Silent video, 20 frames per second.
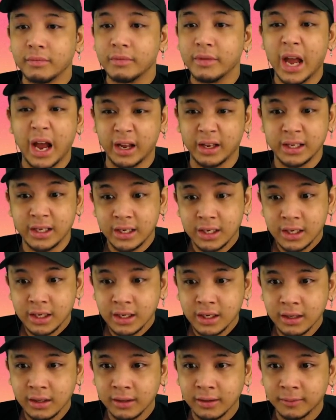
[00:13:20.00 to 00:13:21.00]
Nani?
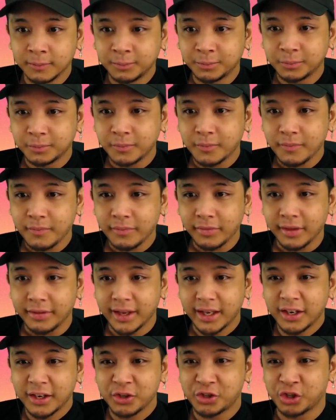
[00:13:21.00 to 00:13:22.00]

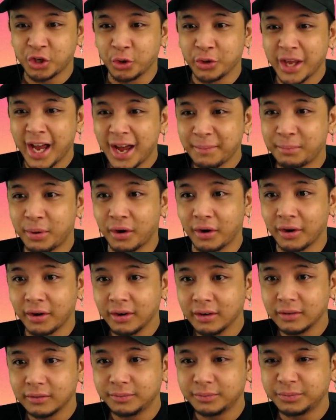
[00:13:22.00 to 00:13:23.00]
They didn't show that
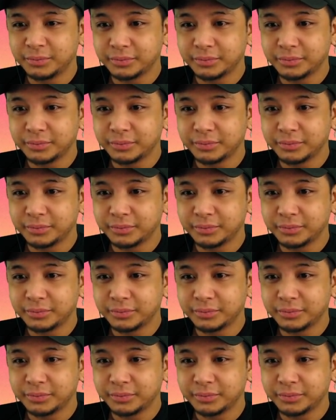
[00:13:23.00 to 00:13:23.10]
part.